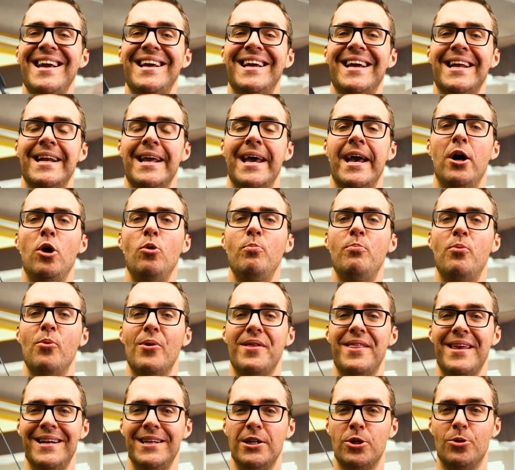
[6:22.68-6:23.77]
It can help
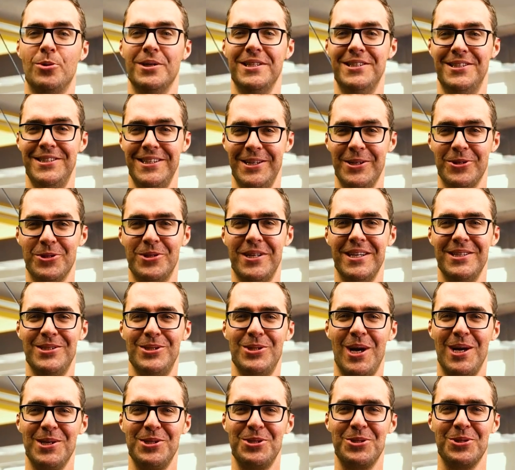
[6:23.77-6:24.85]
with increasing your
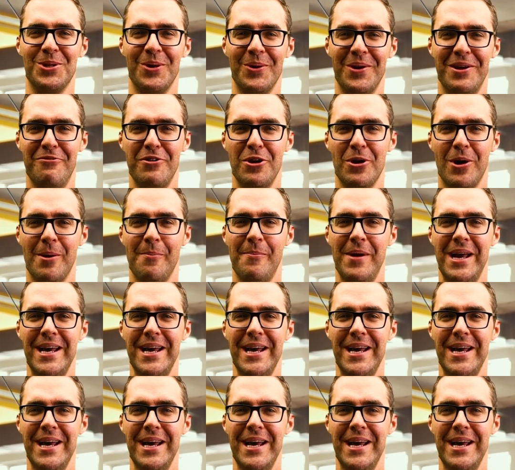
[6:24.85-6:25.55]
testosterone if you're a